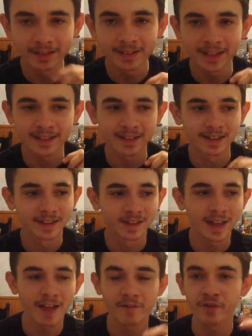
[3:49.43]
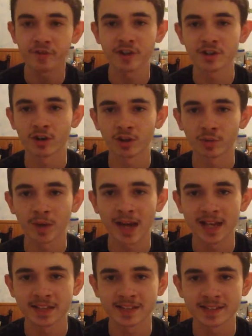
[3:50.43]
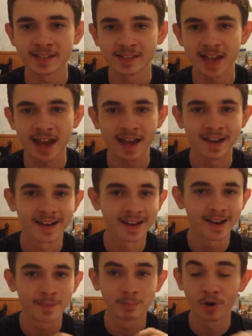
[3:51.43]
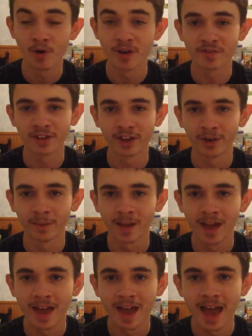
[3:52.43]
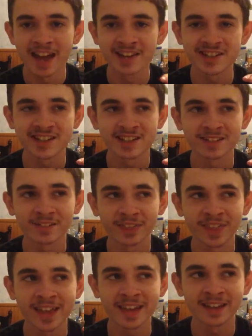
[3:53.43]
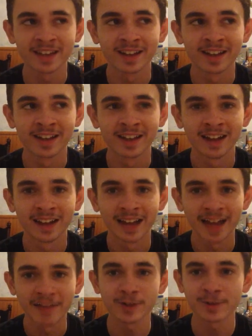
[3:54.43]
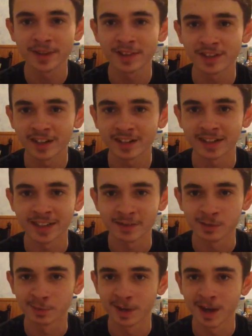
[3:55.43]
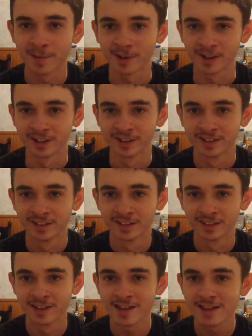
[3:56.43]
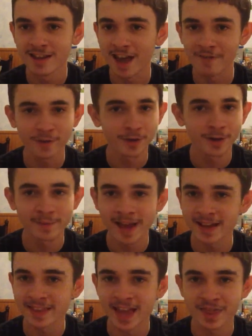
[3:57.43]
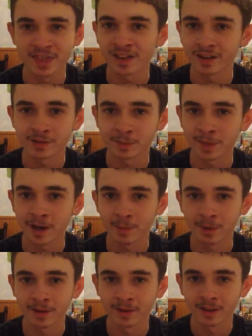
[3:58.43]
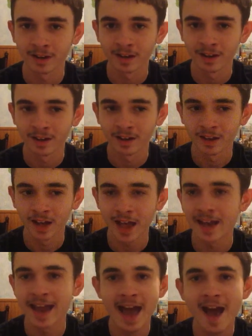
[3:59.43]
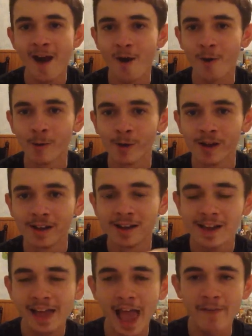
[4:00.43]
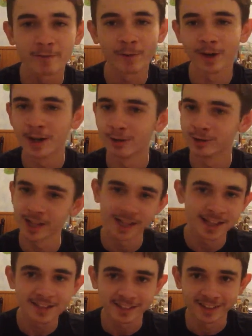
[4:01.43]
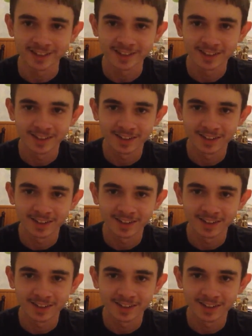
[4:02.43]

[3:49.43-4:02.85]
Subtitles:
Everfree Northwest and Bronyville, and just think everyone thought that he was Braeburn. Everyone back then thought he was Braeburn. And now, everyone knows that he isn't.